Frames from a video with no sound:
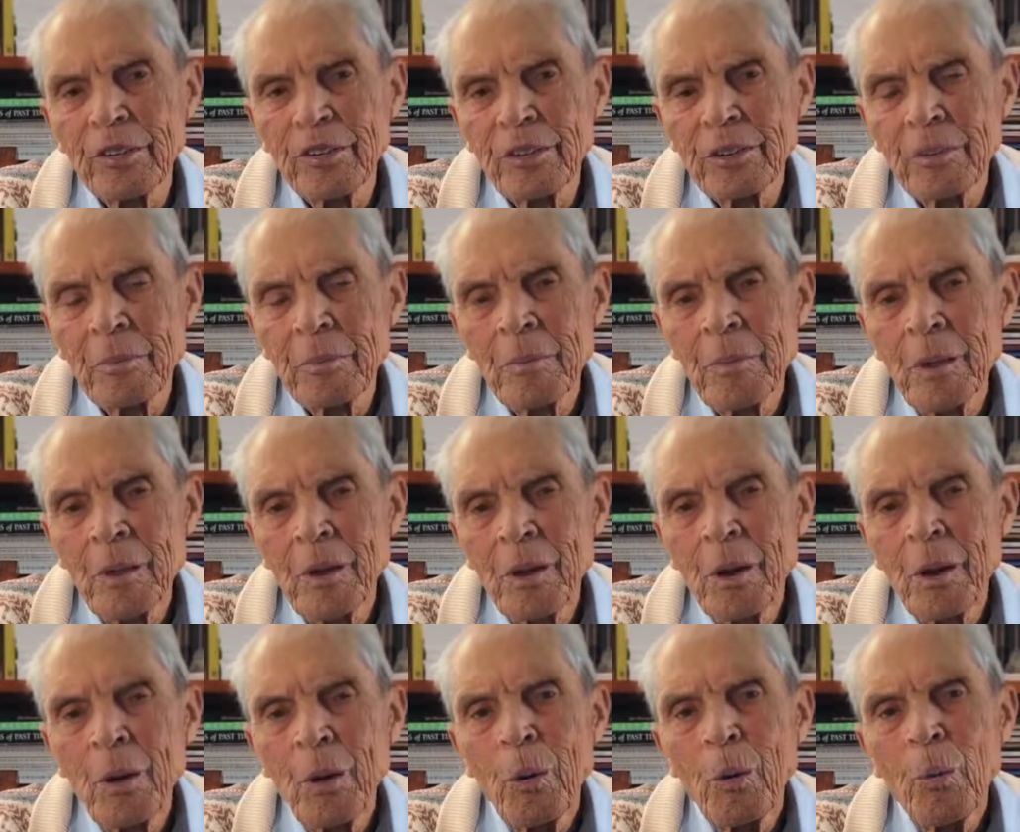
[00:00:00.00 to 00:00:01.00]
us.
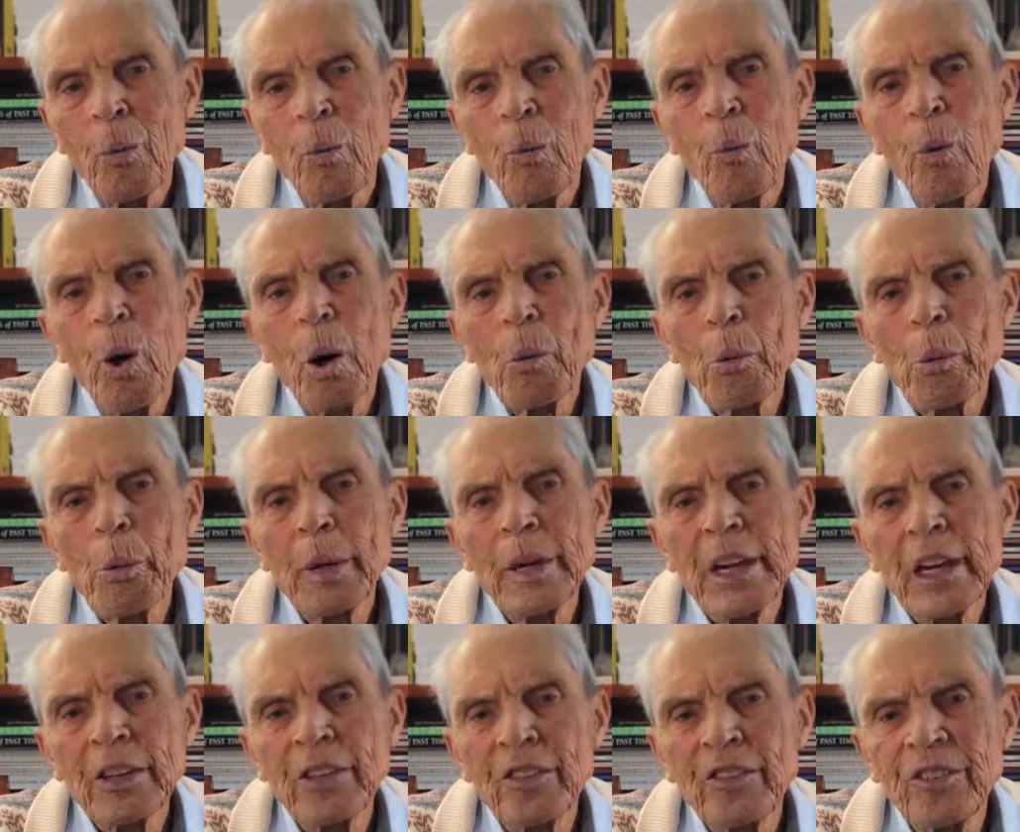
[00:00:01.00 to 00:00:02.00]
While we were
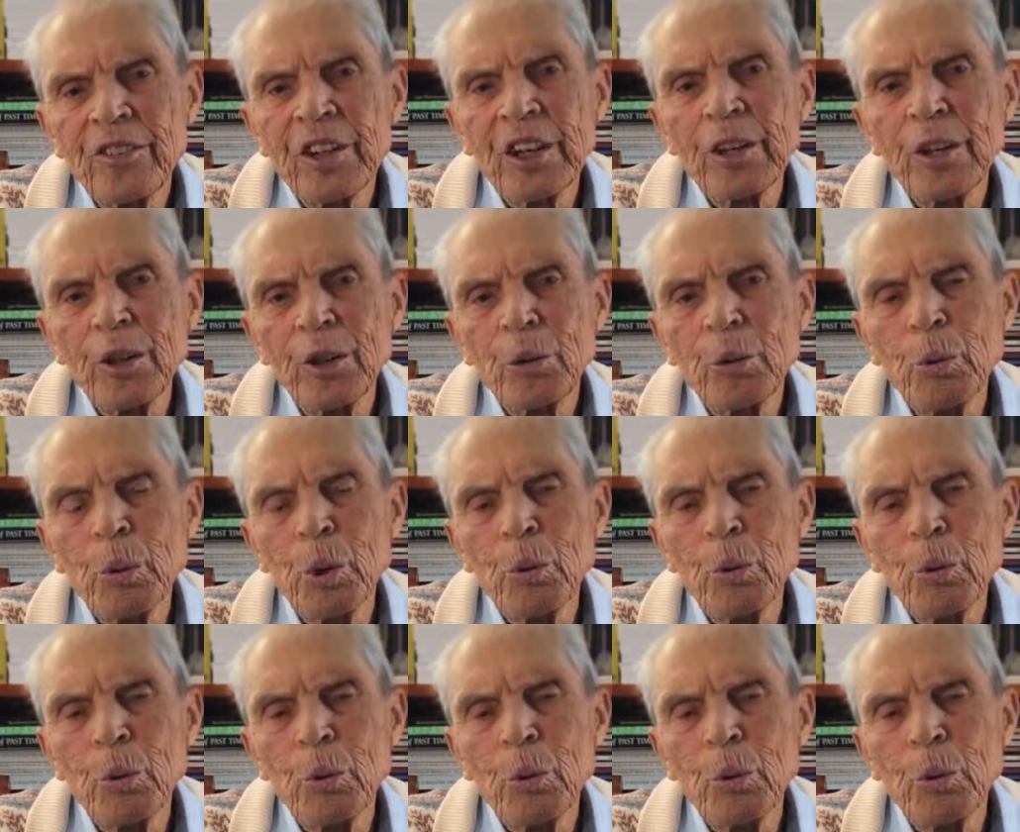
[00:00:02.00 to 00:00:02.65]
yet sinners,